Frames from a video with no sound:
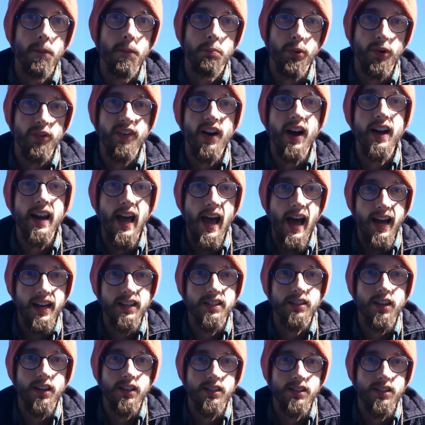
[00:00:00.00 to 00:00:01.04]
provide
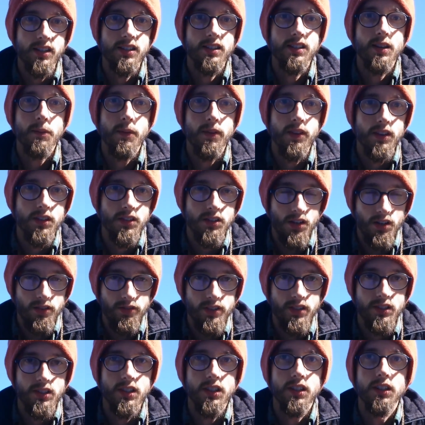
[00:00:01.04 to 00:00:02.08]
access to some of the
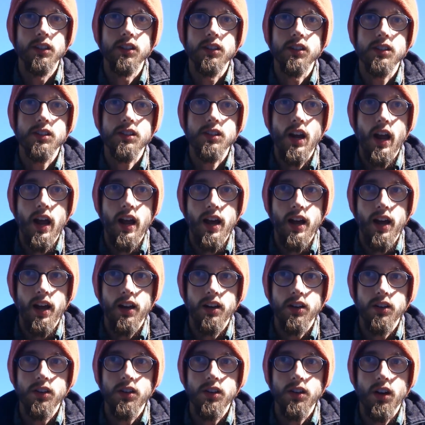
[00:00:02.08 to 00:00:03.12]
services
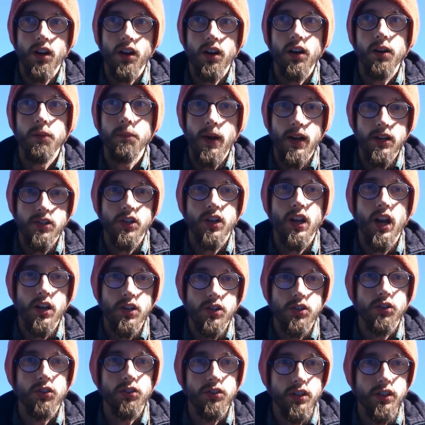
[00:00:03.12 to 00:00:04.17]
and
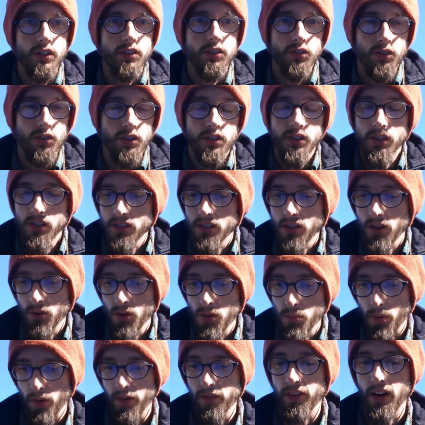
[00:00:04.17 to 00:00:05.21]
educational resources that we
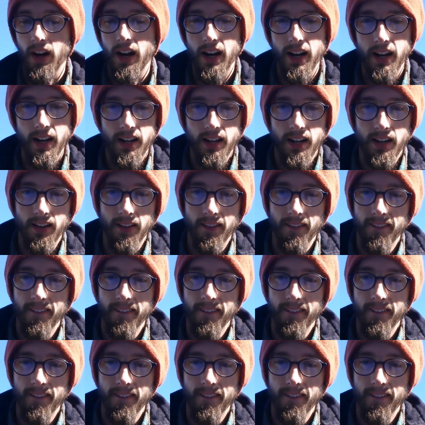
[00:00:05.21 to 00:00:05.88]
provide.